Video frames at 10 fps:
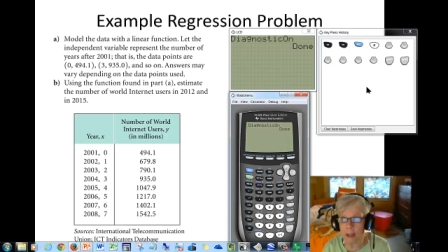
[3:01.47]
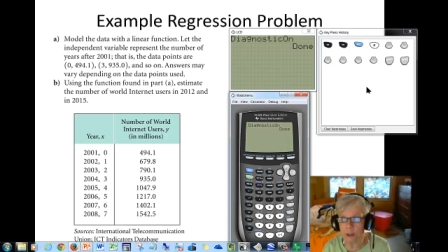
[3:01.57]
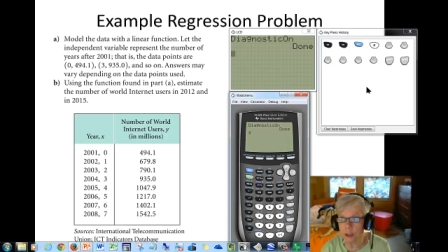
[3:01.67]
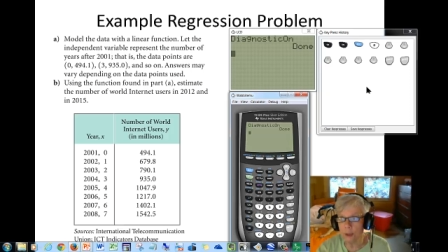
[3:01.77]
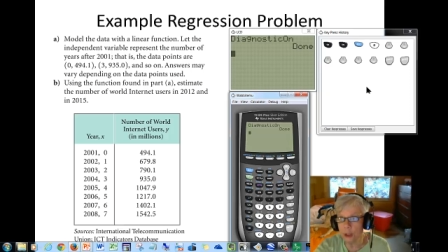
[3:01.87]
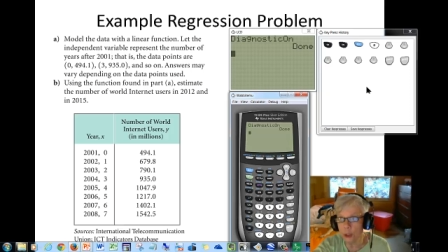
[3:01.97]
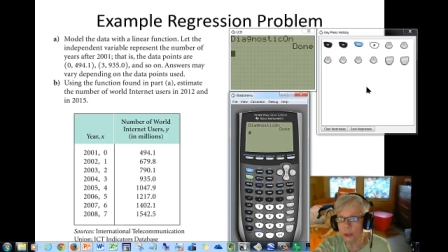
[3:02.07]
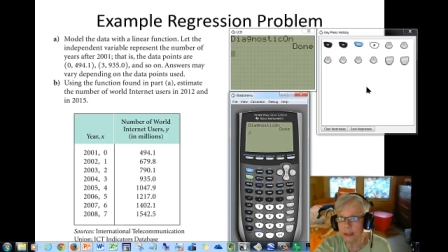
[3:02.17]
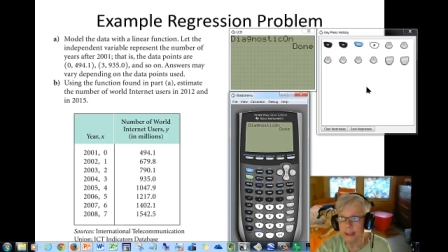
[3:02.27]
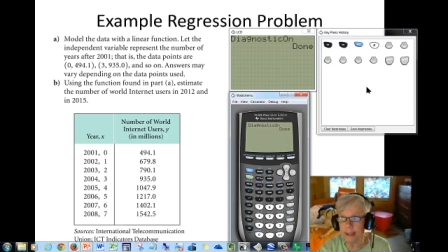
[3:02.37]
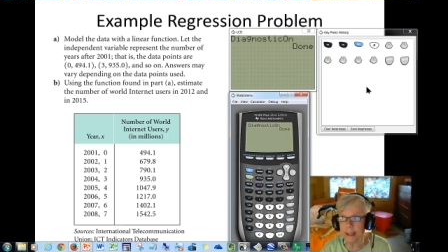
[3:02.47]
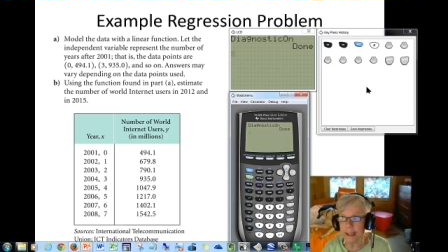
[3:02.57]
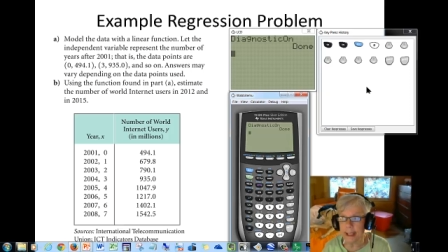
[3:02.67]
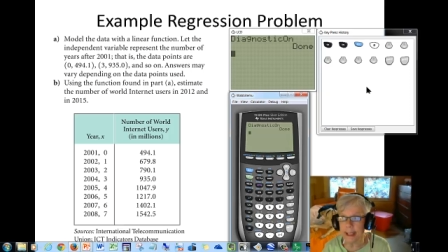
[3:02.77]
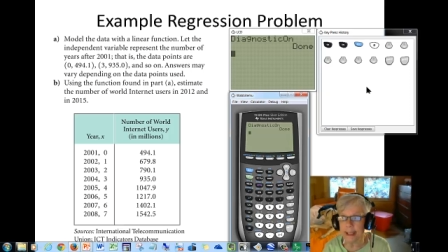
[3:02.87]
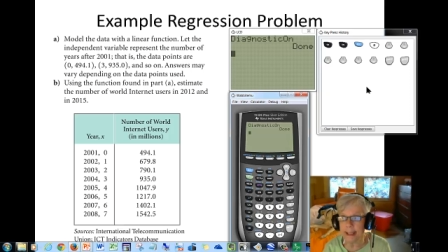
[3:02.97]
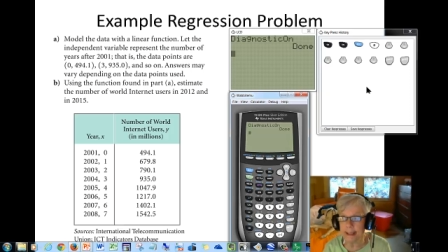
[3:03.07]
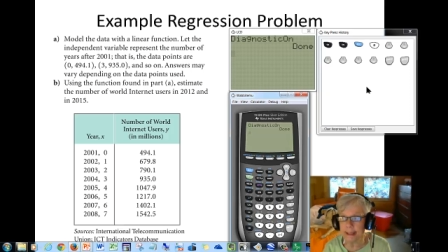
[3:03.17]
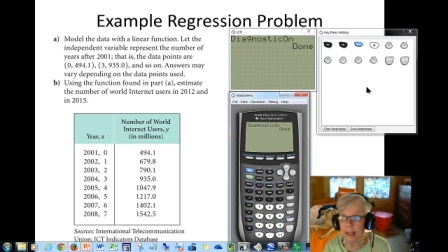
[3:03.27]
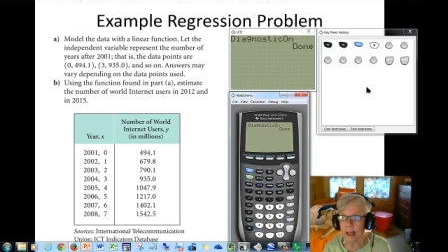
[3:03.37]
so that you can see the
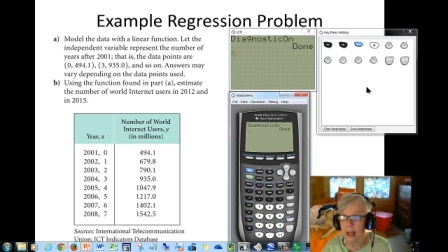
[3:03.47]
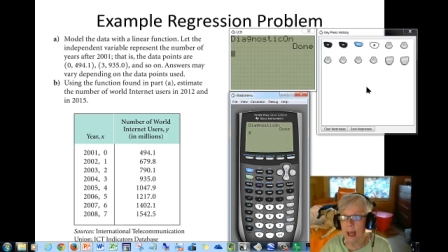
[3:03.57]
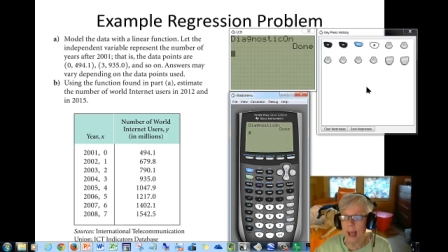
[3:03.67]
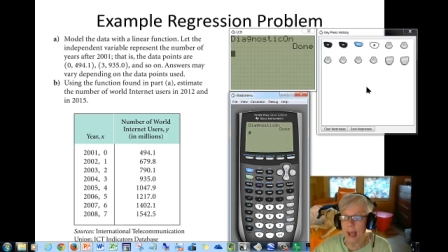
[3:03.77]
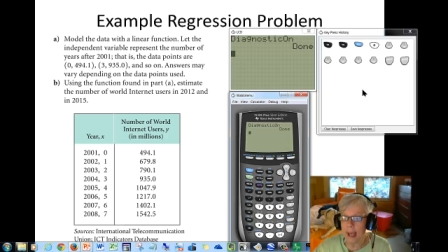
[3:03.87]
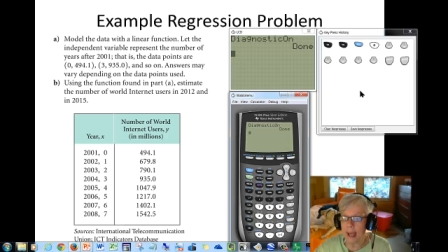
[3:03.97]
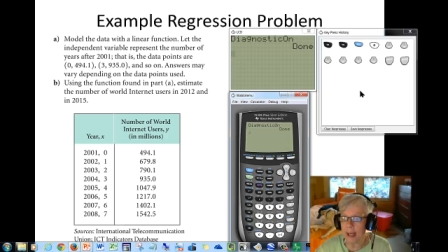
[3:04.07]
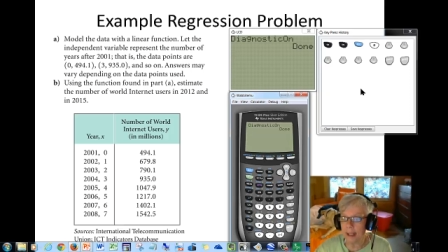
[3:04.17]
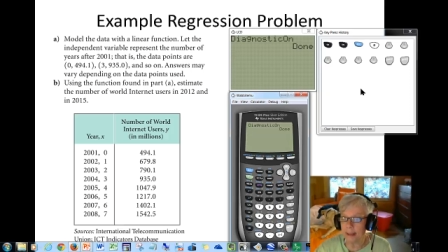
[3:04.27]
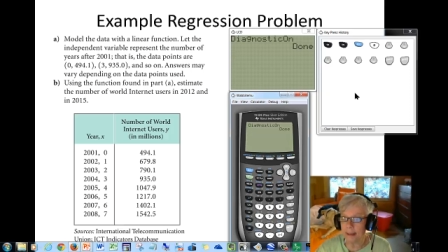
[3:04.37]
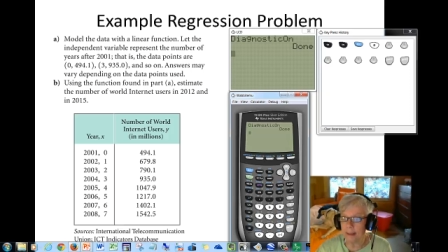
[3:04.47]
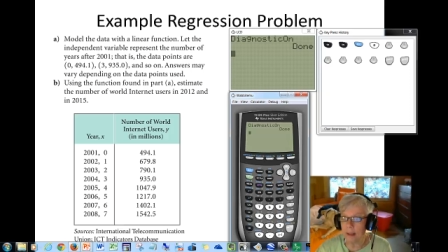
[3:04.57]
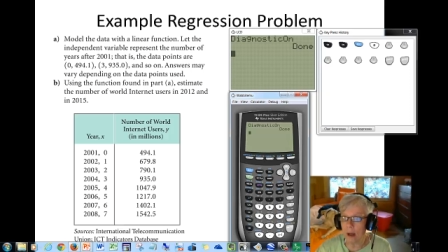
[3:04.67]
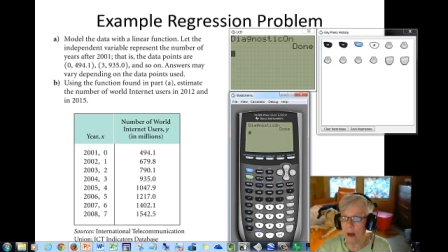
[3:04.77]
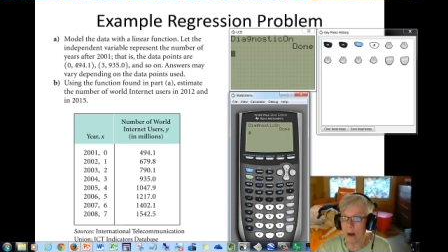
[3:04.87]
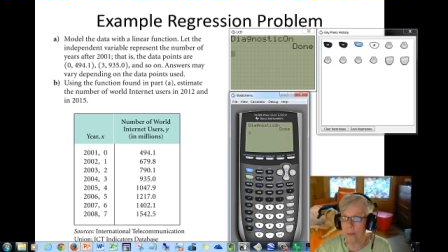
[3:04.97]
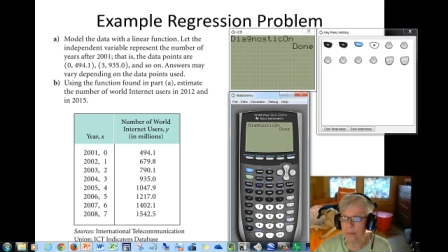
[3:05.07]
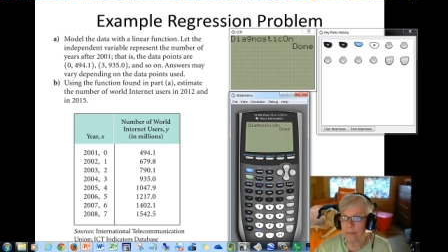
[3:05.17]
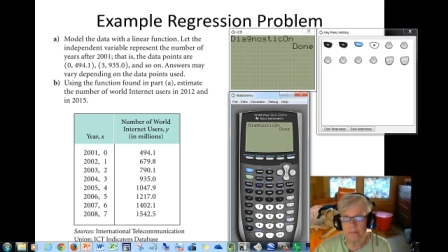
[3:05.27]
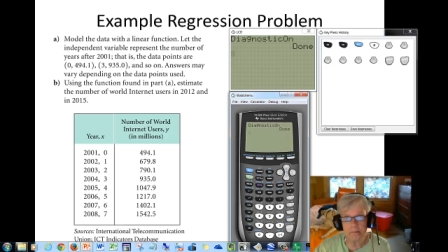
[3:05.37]
keys. And um,
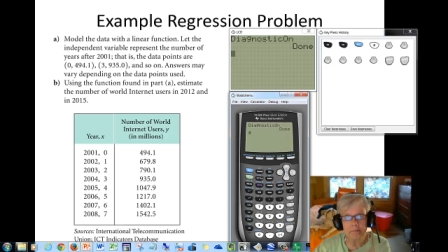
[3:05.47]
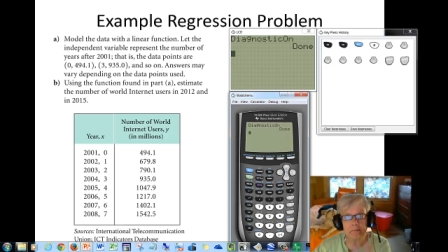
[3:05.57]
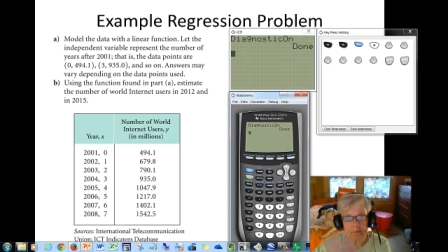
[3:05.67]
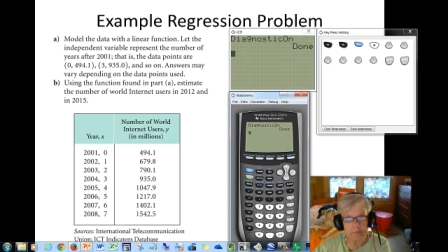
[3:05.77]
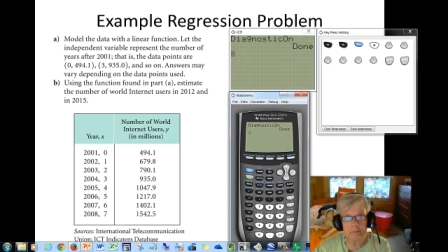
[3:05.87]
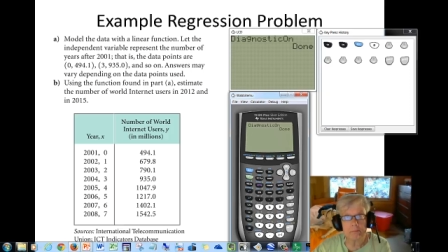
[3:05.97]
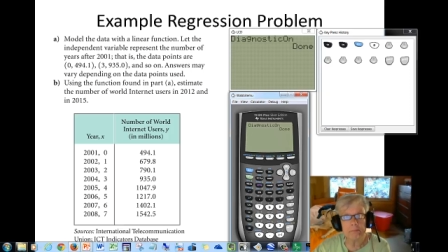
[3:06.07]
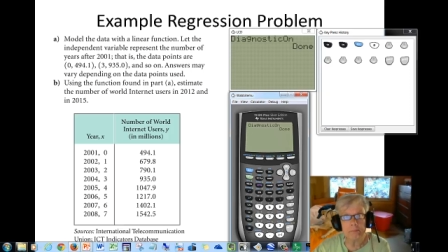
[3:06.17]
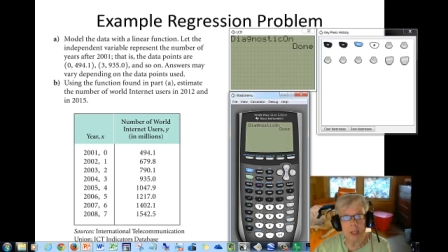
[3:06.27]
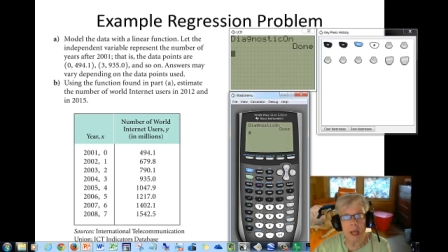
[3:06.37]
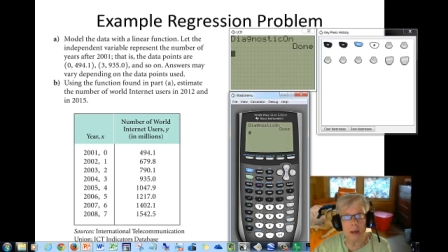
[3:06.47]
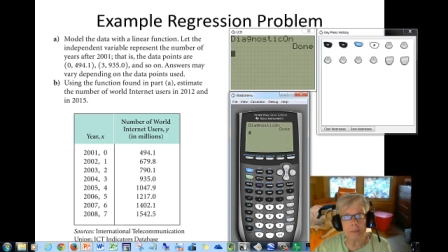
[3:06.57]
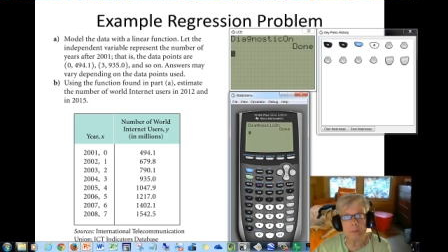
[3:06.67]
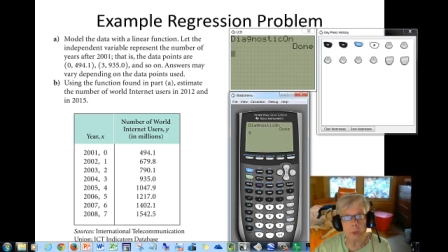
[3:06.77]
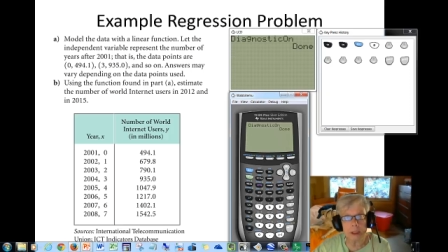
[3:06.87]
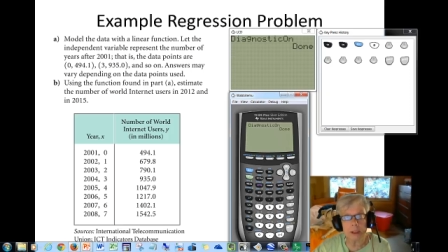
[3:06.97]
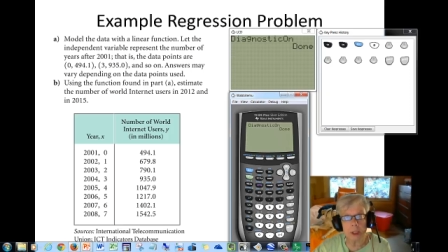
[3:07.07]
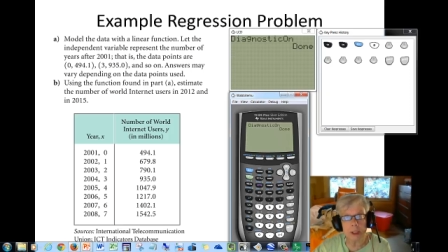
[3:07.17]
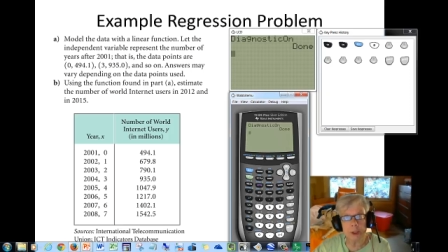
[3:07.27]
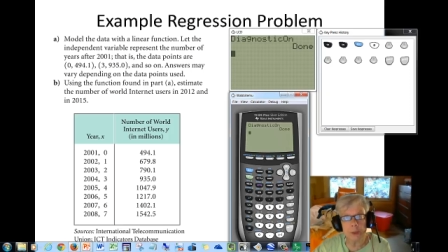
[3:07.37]
yeah, we're just
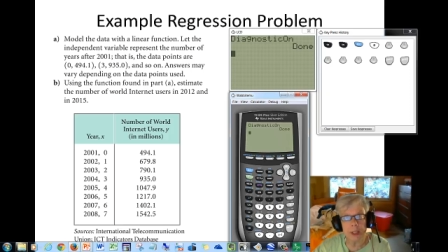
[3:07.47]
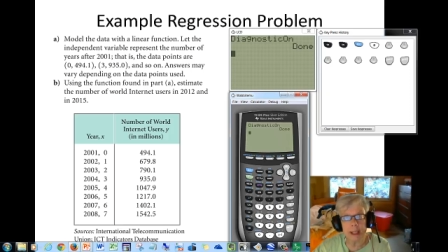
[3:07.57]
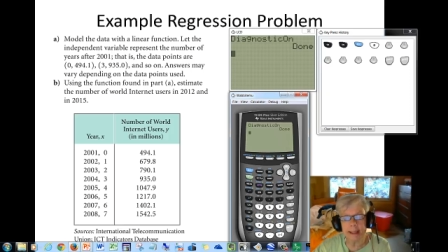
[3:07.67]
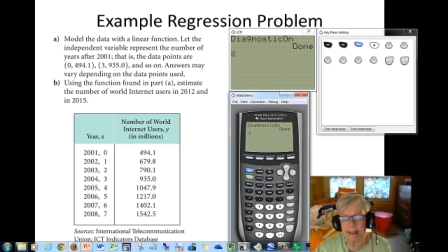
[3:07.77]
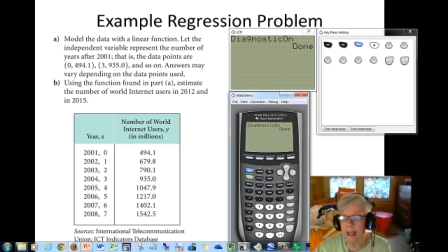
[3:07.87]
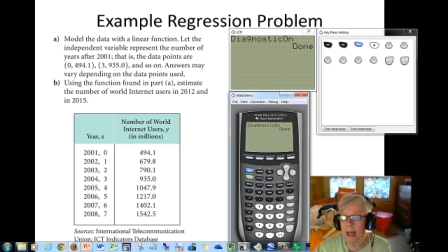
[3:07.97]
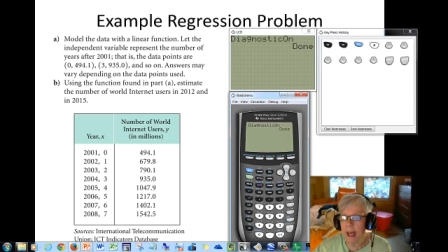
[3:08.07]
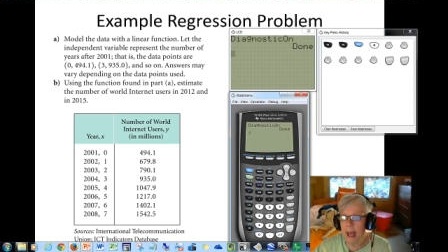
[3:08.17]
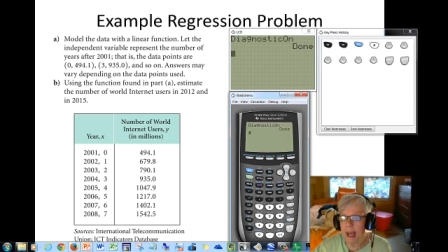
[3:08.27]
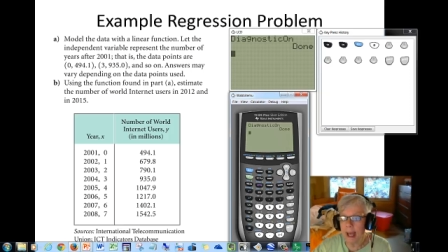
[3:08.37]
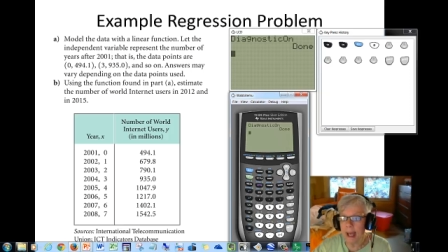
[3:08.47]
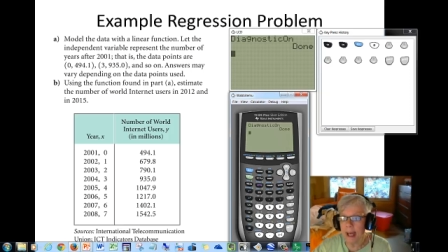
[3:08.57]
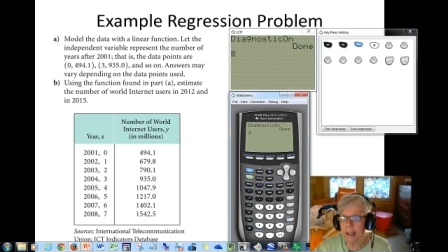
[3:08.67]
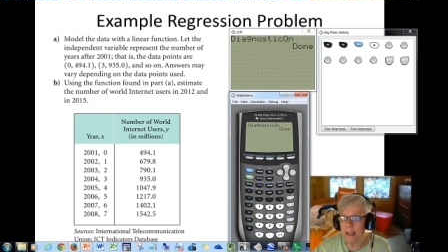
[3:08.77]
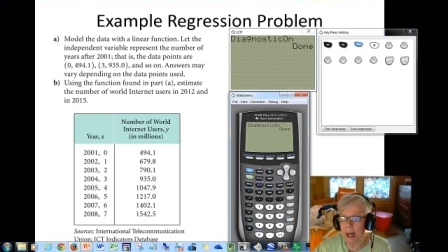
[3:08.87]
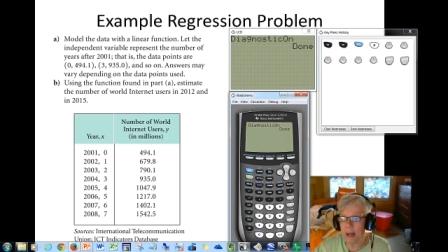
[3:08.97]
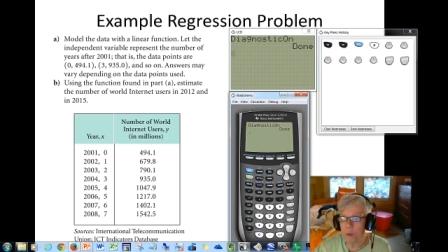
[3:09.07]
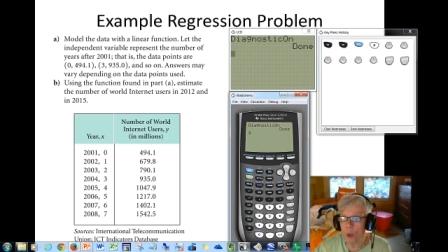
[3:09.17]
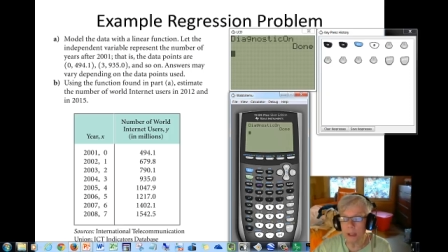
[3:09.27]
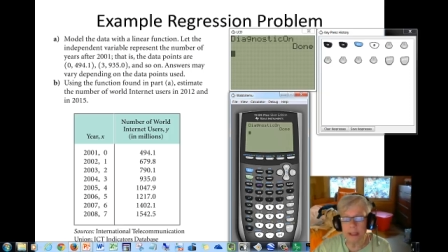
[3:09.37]
going to do this. And I'm
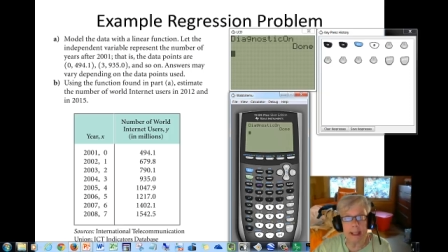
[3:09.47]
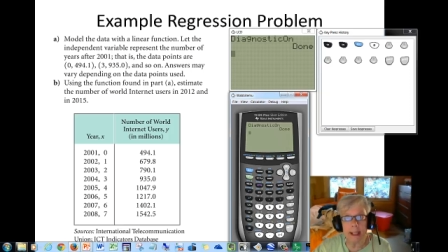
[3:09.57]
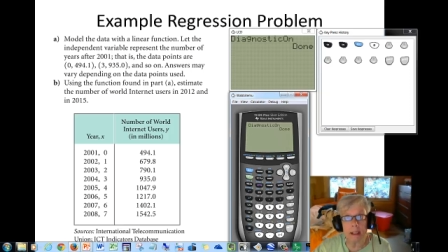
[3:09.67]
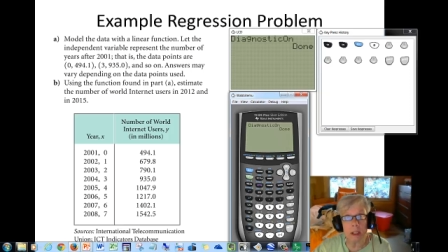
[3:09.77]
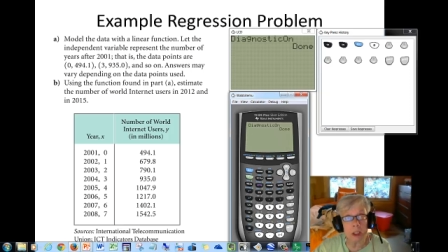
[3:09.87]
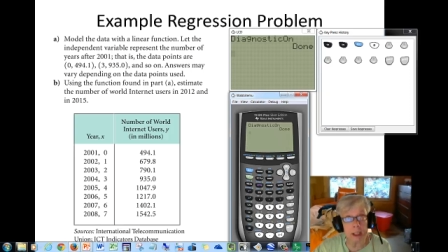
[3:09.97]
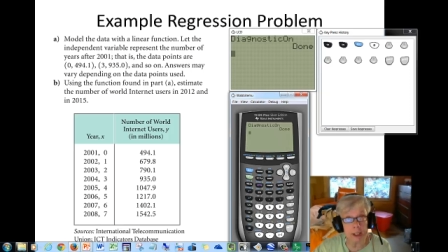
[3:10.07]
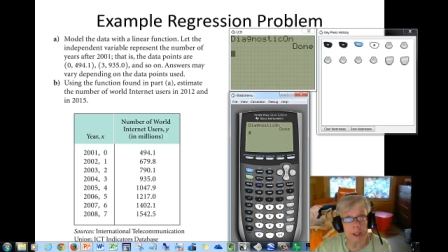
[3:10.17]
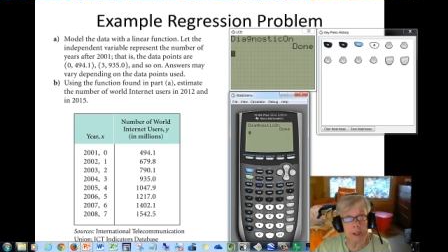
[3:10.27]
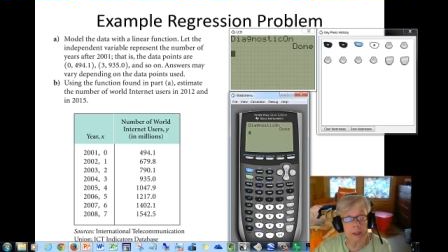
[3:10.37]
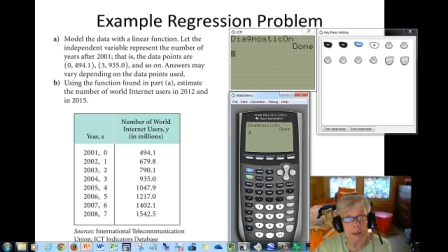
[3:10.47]
going to hit clear